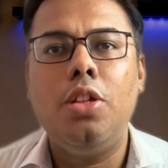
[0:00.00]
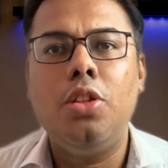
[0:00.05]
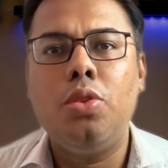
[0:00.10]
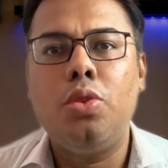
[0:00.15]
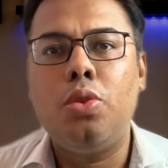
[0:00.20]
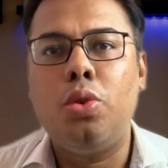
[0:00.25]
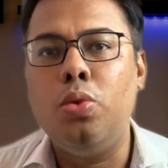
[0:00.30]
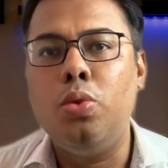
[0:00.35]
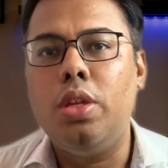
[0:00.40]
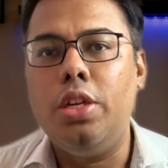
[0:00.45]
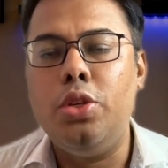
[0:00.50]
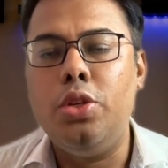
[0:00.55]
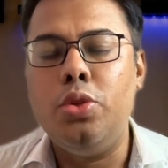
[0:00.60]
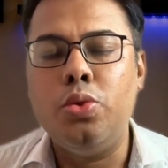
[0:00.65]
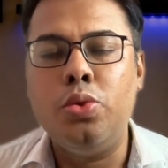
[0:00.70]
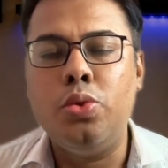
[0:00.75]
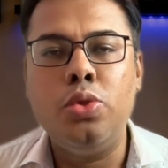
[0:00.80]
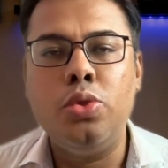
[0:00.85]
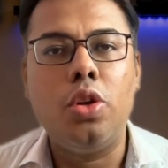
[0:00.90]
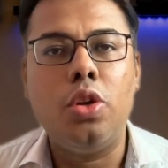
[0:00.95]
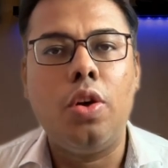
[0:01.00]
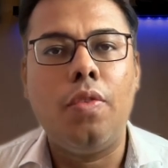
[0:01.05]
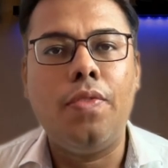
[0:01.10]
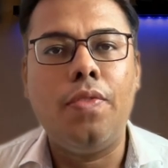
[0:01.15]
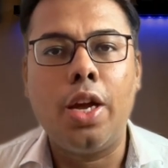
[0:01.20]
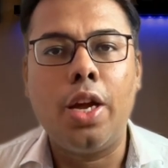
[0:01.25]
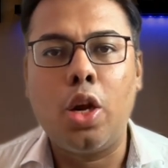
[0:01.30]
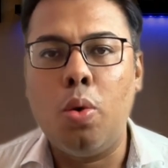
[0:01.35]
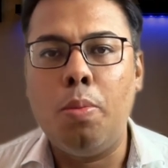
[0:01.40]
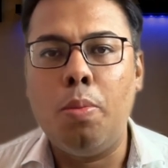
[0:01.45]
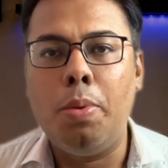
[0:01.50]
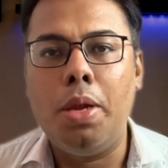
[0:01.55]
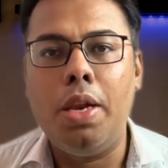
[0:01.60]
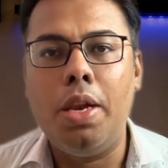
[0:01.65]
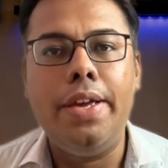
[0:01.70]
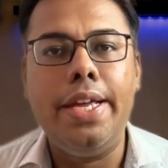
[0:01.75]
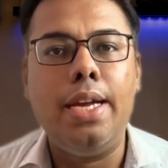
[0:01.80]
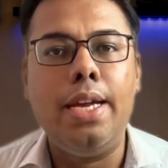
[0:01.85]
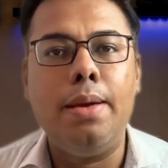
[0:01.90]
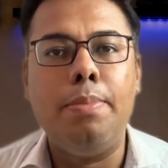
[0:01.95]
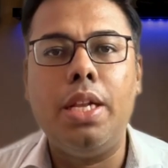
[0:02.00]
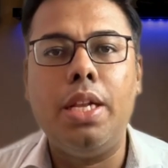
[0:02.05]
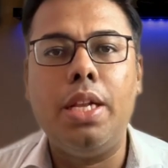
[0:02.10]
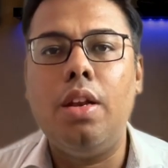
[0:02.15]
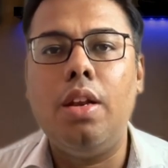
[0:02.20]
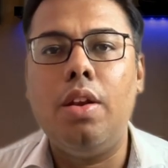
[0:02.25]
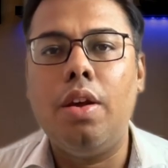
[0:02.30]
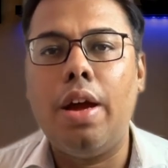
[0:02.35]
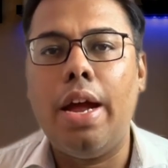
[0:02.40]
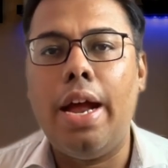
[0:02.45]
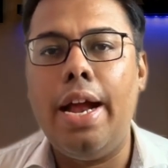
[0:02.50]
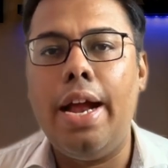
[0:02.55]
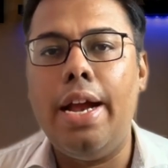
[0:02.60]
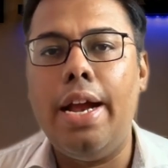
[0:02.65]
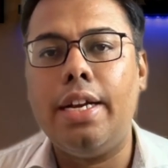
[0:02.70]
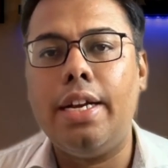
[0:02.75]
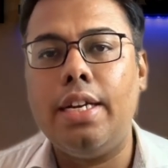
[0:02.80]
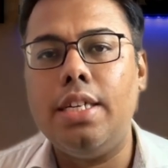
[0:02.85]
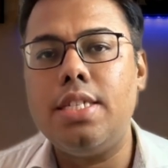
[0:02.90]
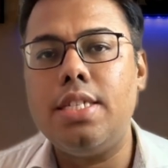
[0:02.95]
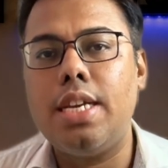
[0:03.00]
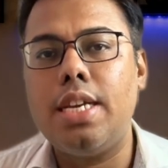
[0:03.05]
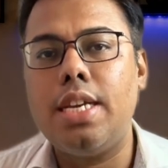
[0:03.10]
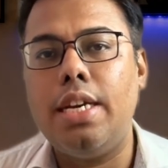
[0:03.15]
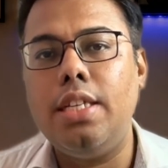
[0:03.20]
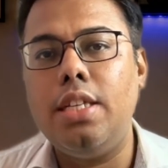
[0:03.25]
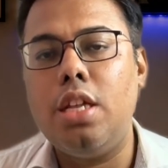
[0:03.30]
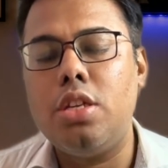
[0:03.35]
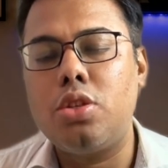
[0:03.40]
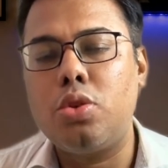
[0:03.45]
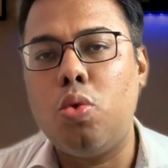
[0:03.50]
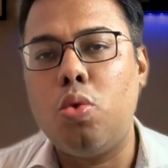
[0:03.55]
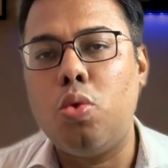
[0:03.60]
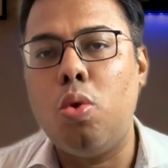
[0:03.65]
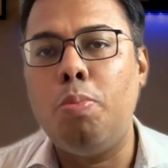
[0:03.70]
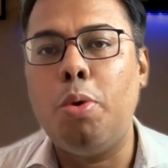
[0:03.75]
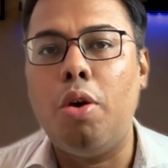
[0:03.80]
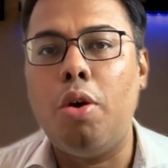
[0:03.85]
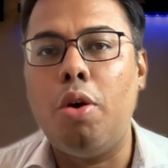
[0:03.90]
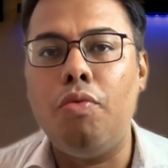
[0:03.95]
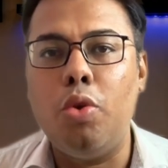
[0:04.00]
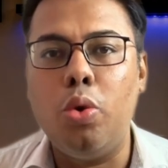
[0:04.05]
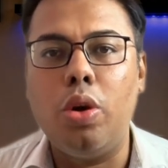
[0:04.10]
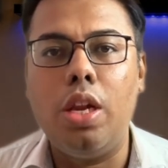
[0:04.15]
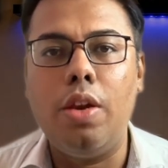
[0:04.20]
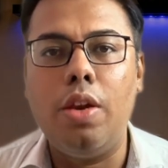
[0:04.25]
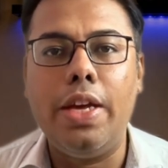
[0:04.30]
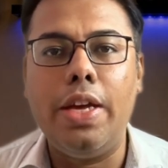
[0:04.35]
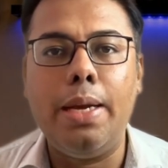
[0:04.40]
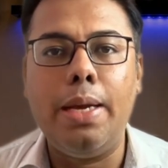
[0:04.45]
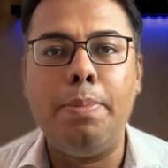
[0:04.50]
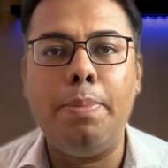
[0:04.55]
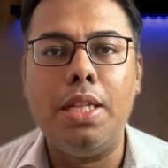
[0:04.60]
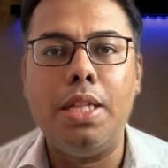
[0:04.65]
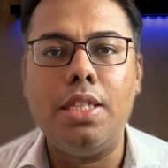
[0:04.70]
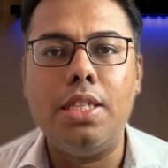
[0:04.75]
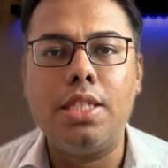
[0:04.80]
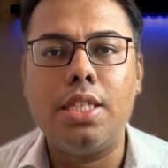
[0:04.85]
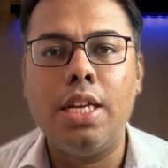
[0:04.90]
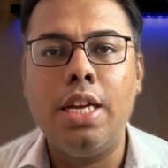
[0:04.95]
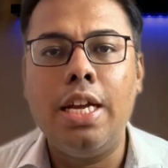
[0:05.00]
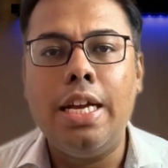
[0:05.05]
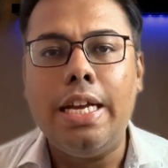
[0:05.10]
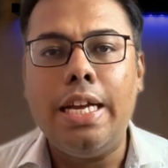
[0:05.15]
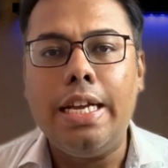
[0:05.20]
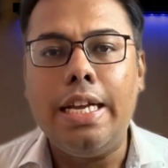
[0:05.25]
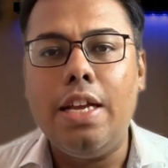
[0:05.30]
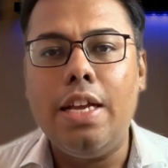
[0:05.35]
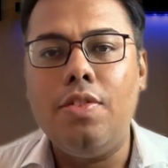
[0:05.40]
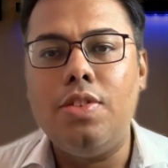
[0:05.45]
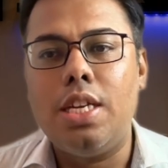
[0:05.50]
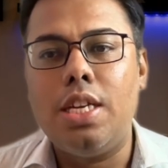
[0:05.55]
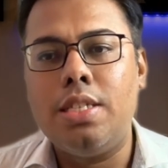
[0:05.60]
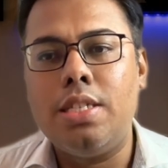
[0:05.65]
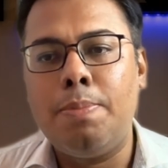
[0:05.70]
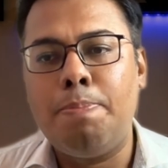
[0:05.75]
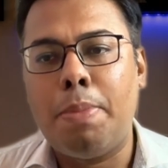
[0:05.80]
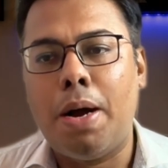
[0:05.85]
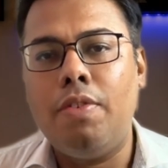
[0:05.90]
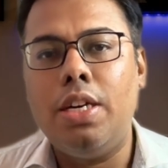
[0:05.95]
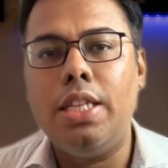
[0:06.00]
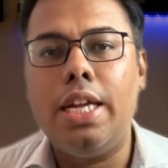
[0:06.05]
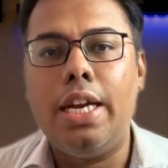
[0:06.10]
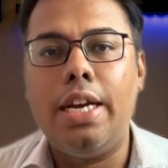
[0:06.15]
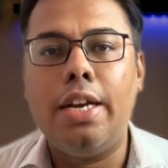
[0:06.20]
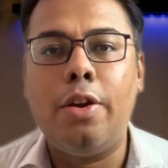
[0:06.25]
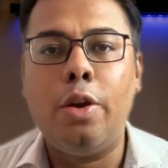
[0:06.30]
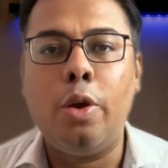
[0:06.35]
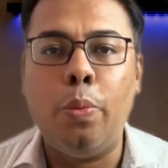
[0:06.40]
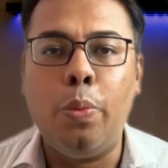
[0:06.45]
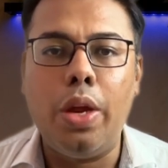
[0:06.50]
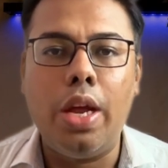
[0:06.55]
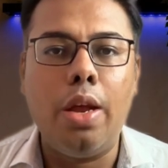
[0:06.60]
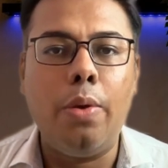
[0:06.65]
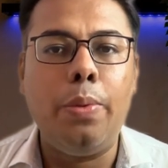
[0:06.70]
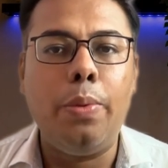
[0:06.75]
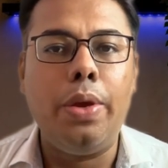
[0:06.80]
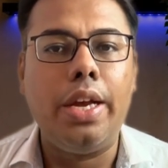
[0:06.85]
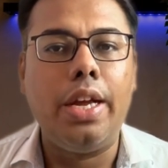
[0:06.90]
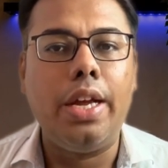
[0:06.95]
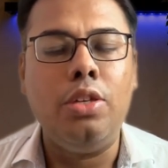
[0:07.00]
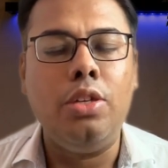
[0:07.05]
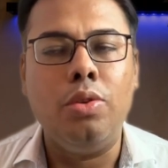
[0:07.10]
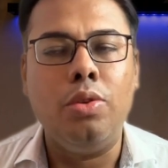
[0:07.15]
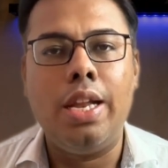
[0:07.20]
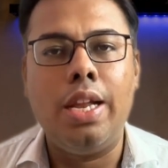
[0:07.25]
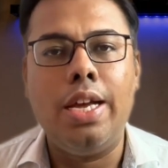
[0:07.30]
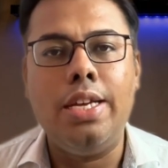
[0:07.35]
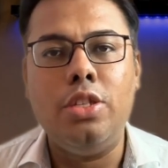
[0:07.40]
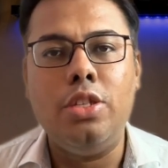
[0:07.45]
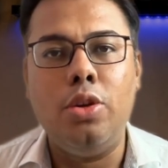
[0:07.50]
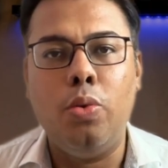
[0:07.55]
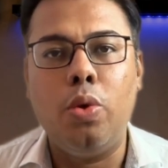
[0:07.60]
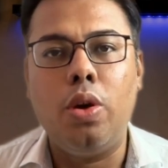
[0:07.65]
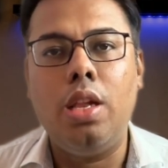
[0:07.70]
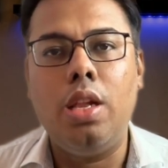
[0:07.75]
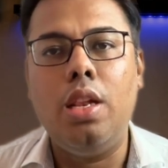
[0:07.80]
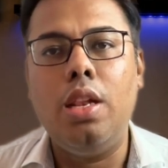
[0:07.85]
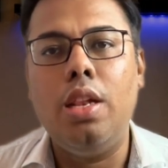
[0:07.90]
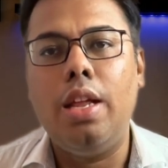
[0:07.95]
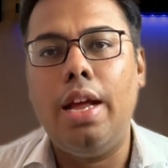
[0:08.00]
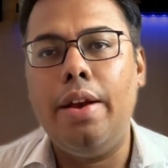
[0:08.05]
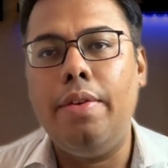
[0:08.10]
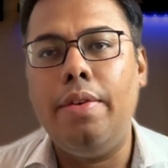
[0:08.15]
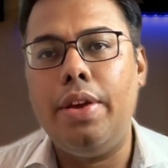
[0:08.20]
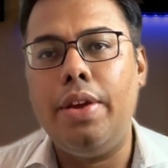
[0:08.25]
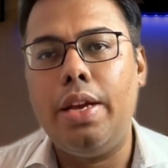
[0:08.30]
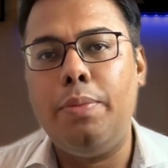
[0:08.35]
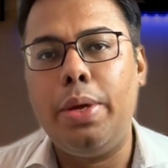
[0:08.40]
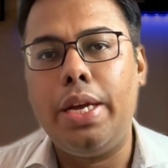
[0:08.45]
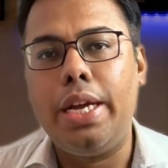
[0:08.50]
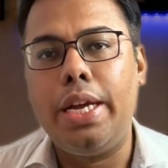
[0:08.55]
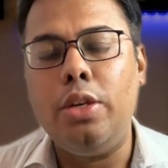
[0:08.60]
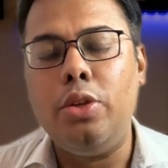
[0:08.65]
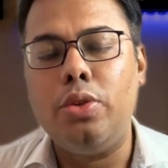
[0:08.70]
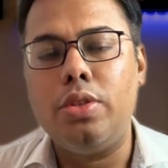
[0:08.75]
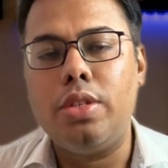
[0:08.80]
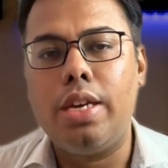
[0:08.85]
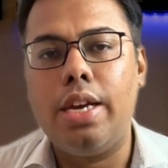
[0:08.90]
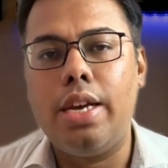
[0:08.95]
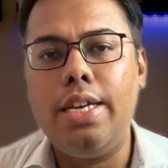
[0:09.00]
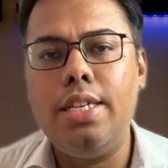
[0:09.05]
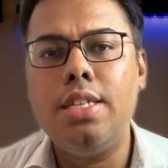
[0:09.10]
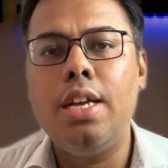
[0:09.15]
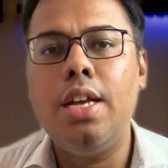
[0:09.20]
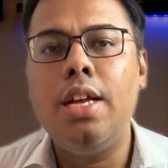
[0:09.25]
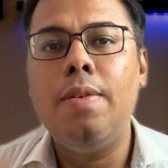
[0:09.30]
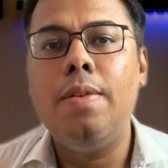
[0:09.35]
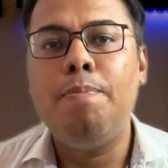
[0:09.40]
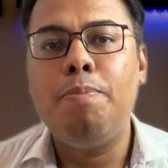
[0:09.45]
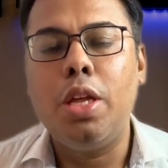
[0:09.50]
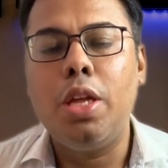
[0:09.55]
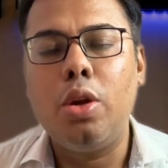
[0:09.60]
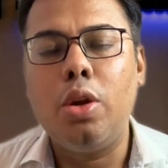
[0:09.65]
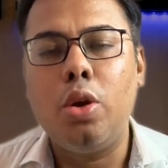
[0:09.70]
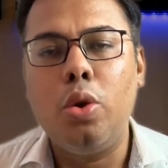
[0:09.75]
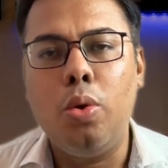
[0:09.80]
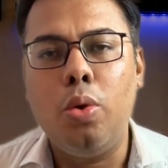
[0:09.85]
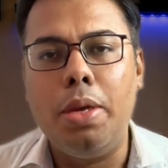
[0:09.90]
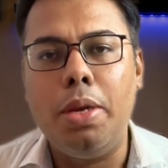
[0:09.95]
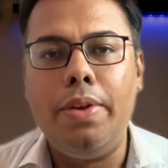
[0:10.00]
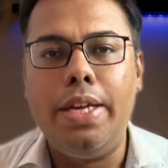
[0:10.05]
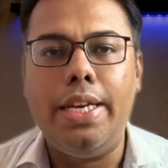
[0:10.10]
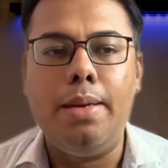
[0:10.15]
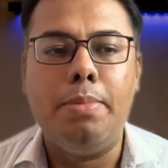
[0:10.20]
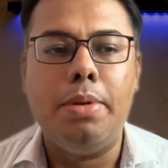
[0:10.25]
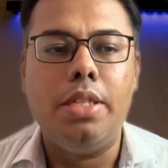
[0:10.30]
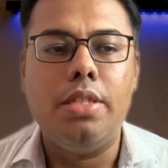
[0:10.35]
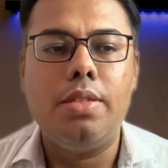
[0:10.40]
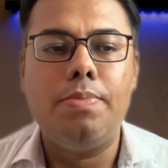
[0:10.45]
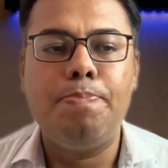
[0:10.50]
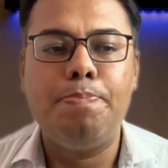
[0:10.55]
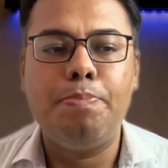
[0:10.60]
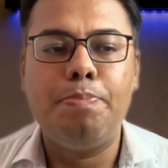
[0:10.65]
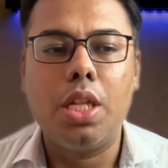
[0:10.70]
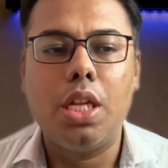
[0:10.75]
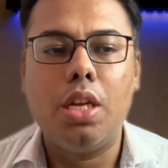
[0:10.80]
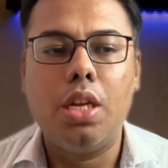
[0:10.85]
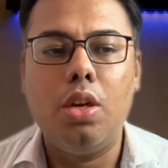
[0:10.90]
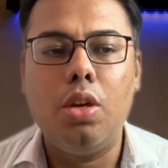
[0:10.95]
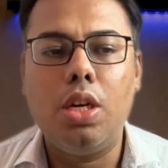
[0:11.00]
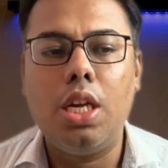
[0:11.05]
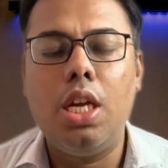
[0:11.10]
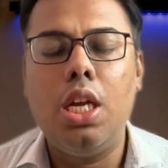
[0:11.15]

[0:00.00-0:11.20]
through the use of the global variable, and understanding the scope of local variables gives us a power that where we can utilize local and where we can utilize the global variables. Okay,